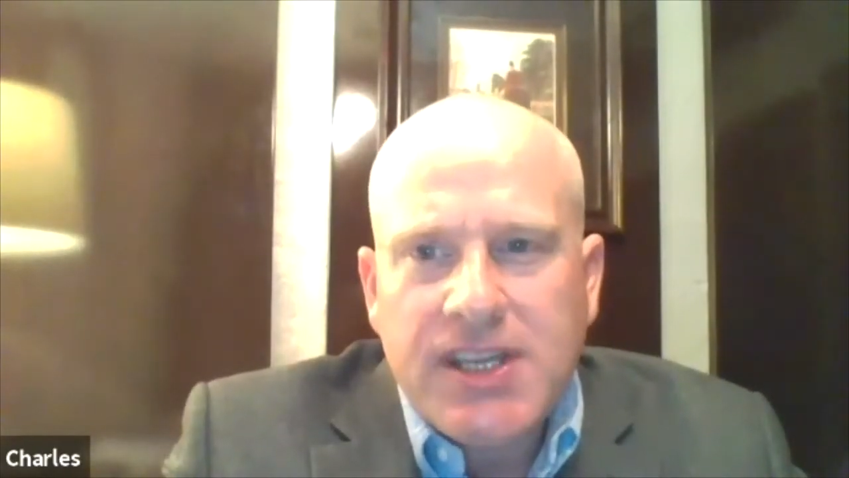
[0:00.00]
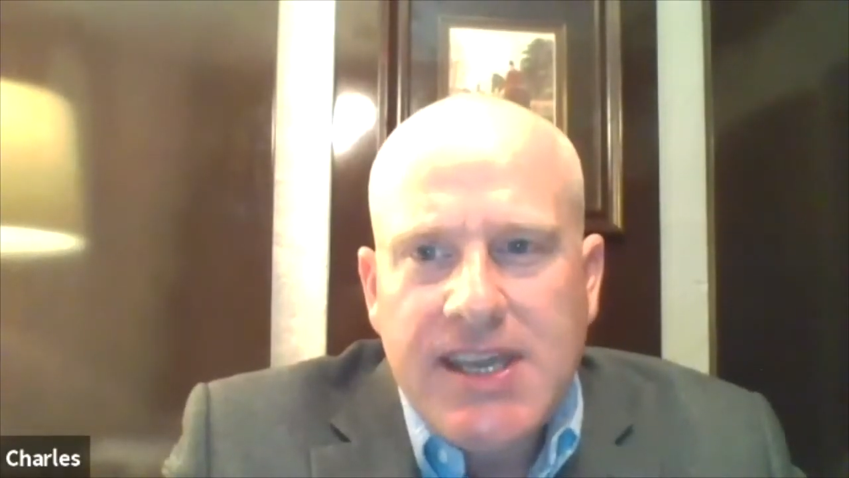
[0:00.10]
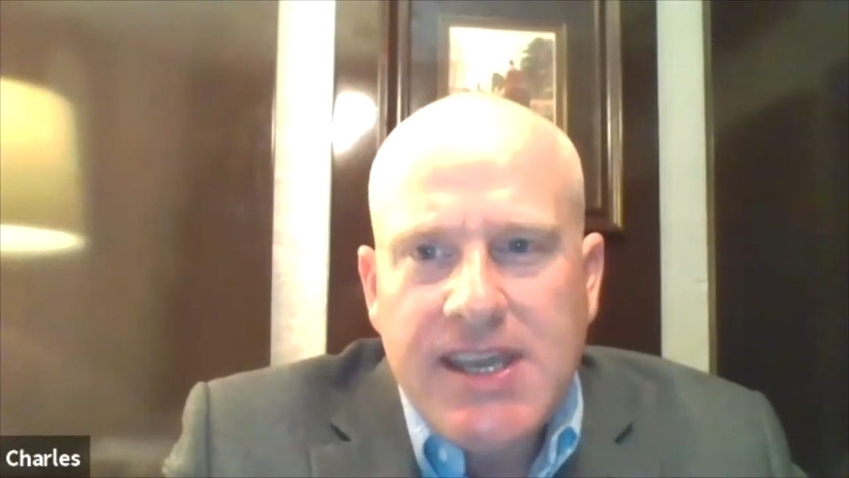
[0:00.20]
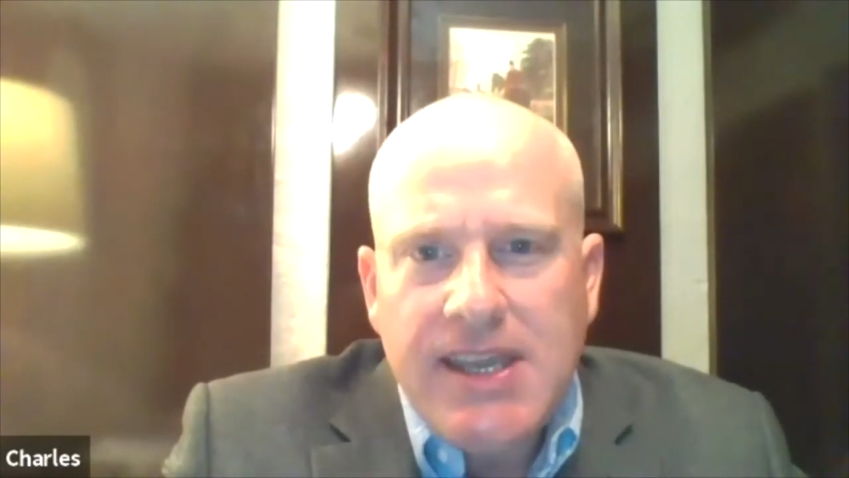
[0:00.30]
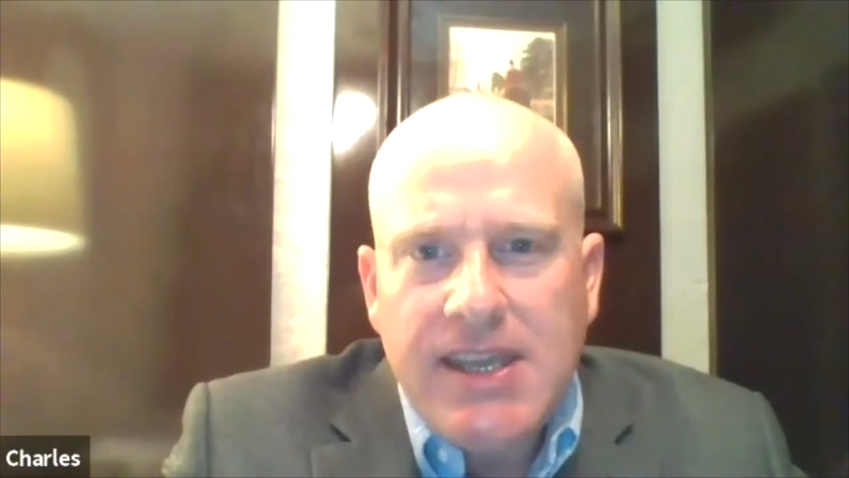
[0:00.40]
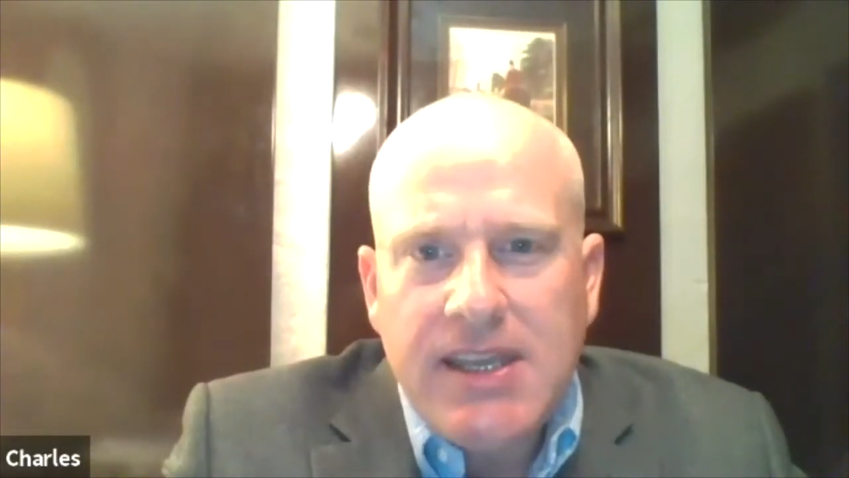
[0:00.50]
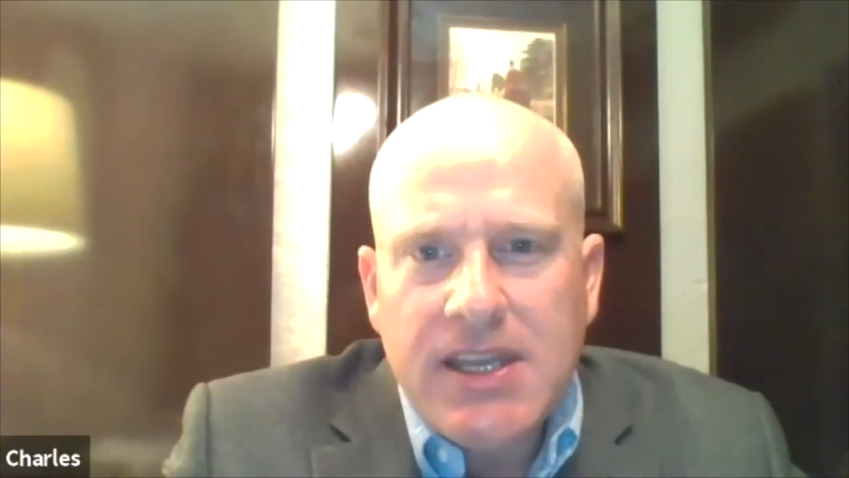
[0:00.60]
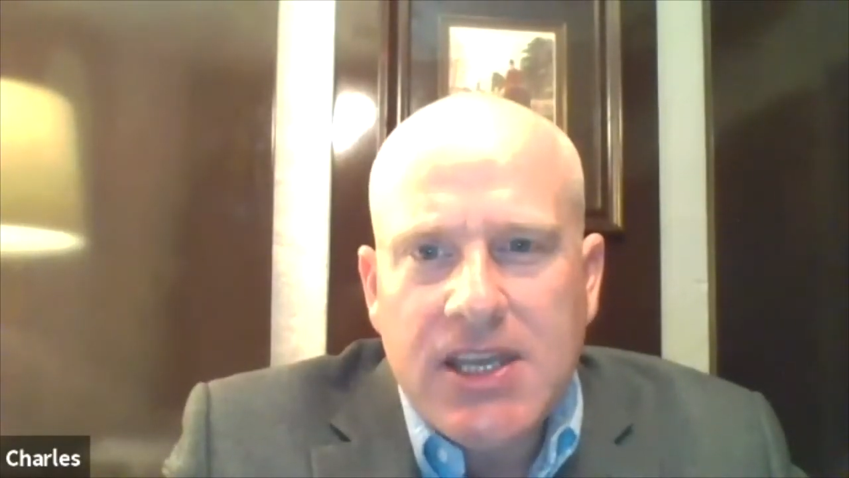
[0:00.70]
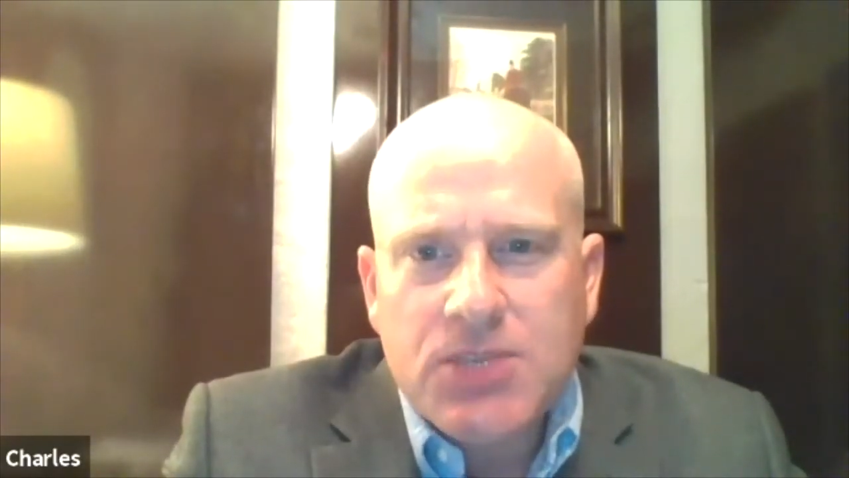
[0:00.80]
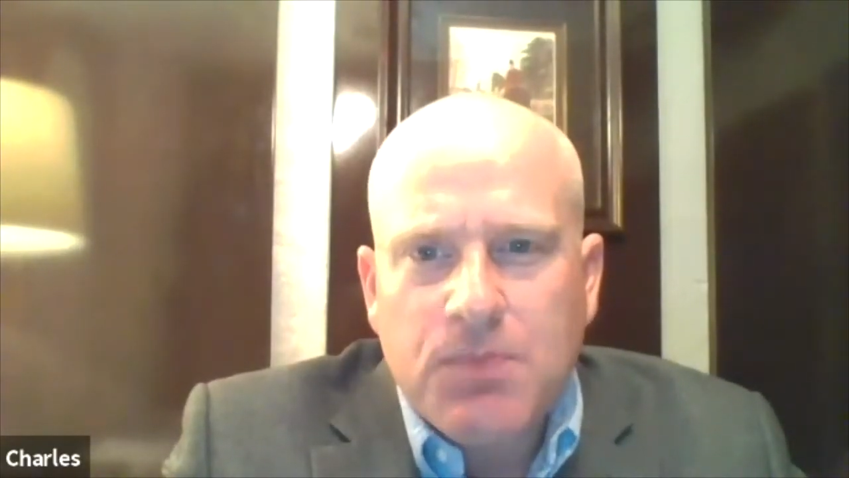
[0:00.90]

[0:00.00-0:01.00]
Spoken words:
Keene is